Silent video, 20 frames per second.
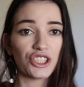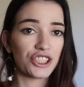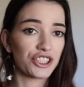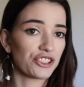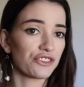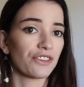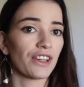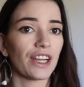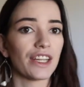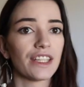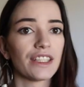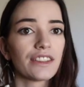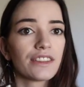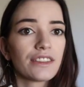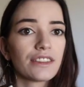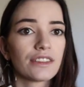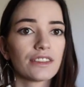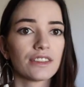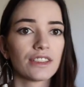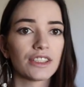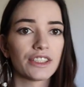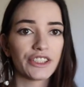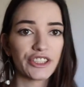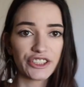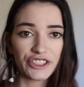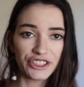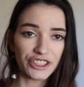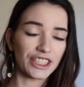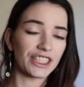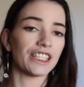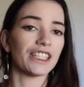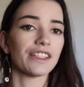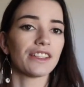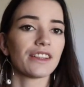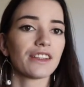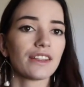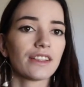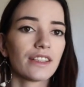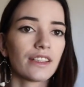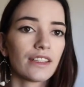Gingivitis, your
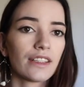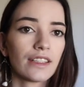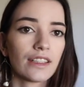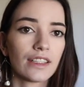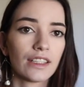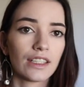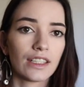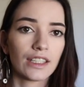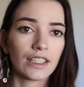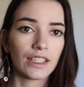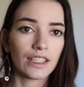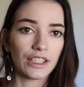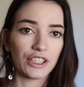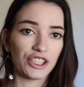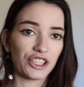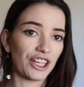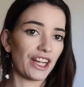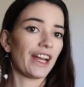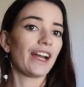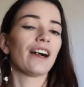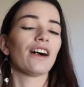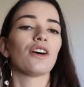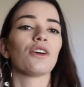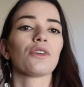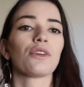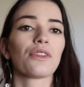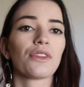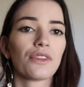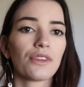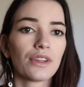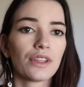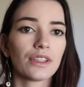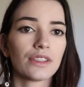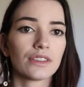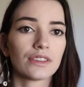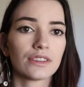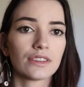teeth, your health.